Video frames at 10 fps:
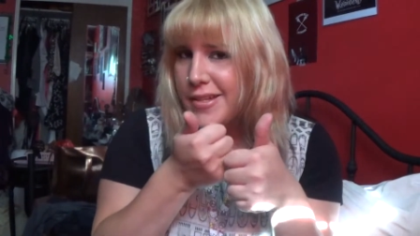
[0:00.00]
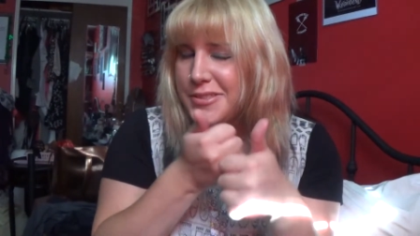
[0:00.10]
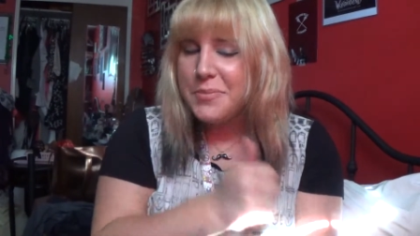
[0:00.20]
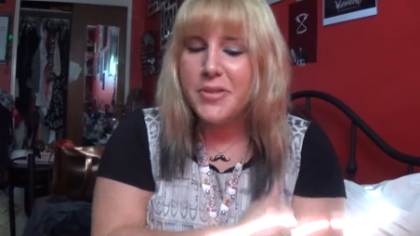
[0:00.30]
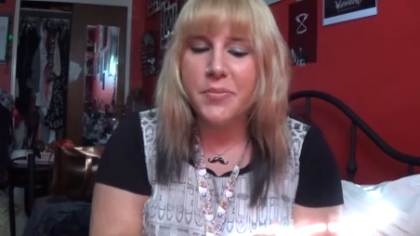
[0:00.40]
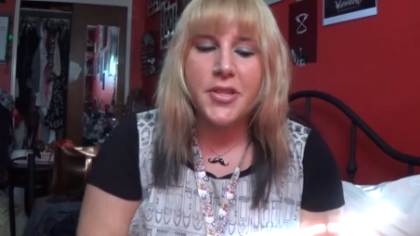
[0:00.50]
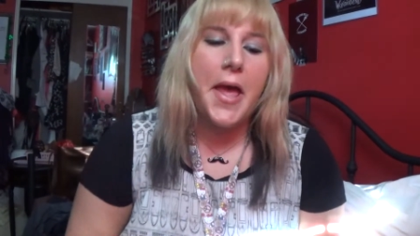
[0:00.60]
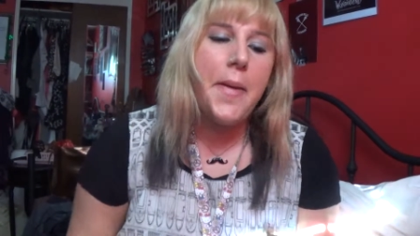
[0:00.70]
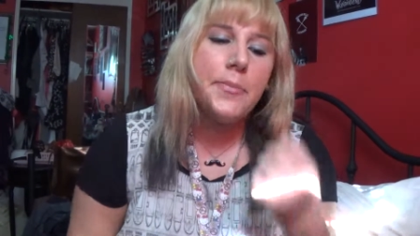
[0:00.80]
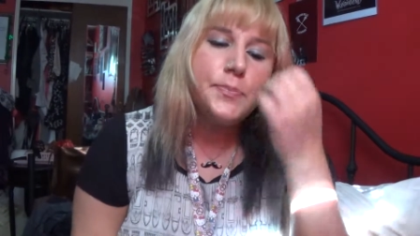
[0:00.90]
Thumbs up to
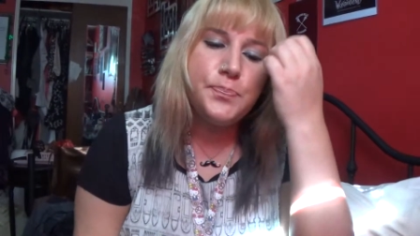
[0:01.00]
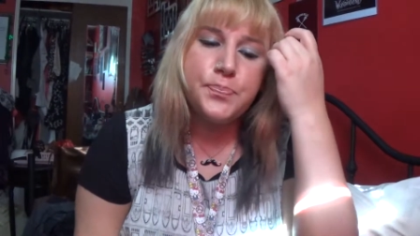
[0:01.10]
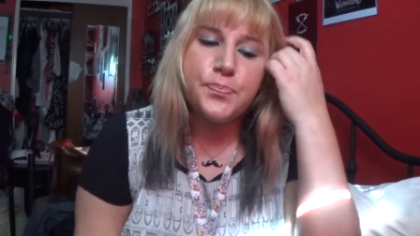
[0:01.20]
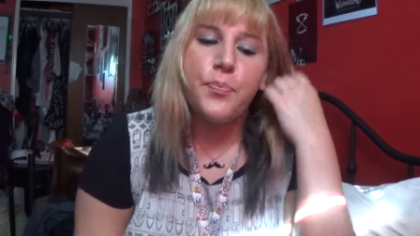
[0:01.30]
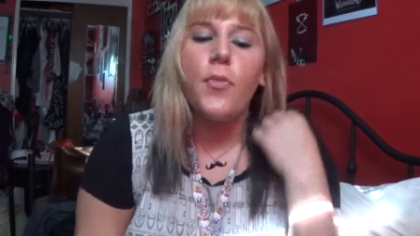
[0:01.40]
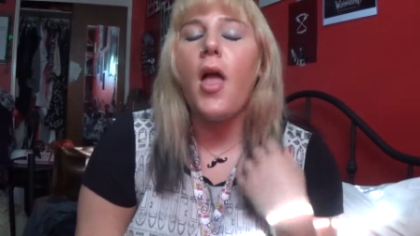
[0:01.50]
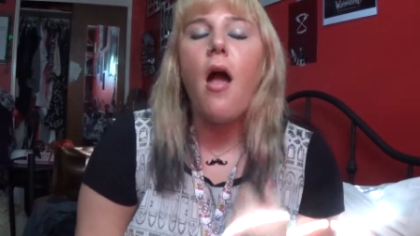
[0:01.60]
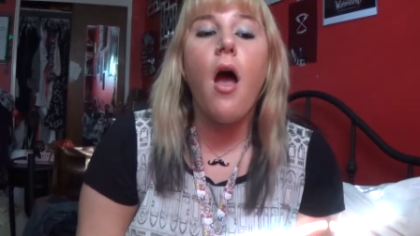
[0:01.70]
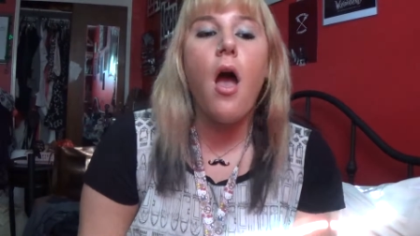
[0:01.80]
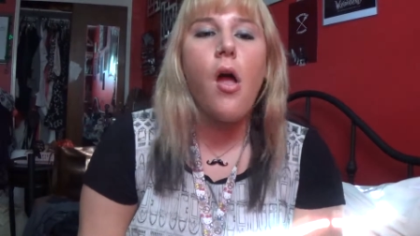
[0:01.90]
that.
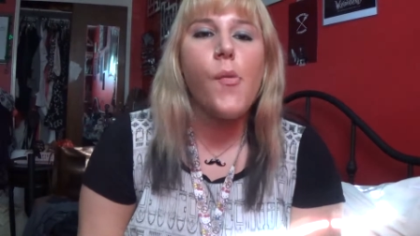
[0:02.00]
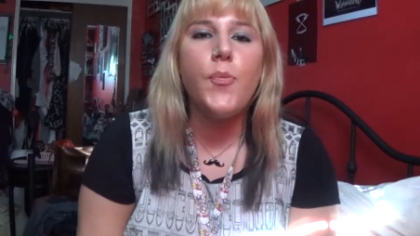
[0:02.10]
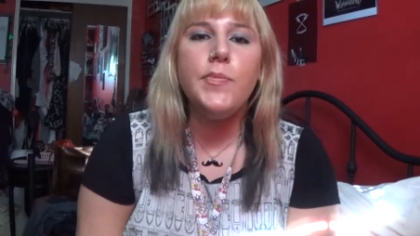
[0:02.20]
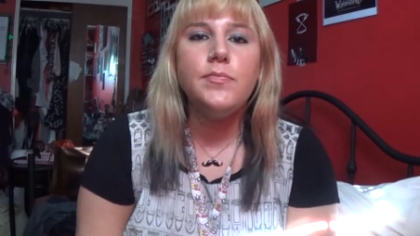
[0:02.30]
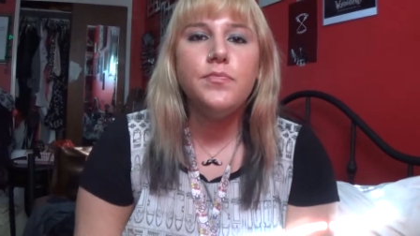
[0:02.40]
Um,